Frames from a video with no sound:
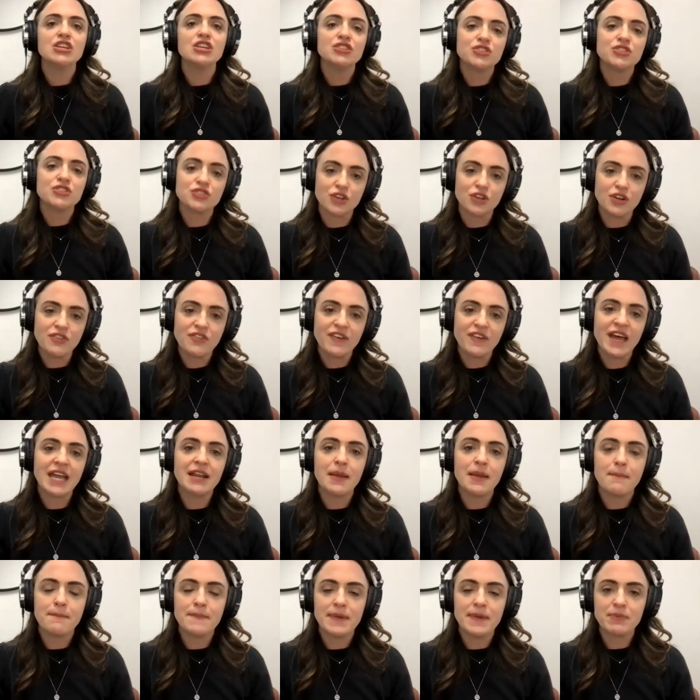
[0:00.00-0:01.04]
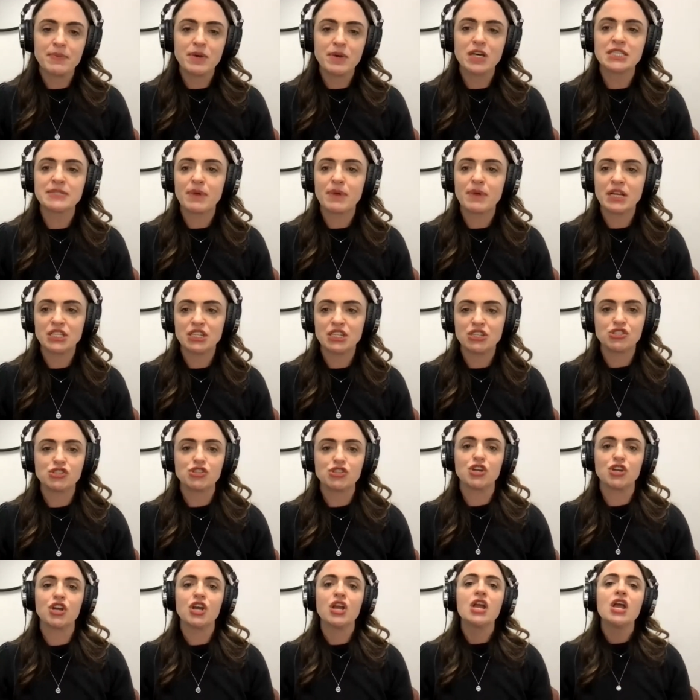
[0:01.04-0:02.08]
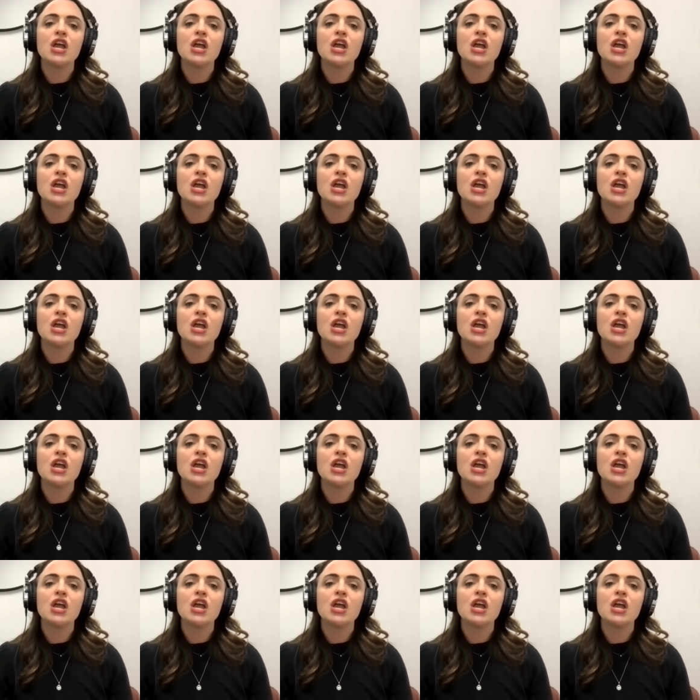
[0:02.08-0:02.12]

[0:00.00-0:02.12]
certified menopause practitioner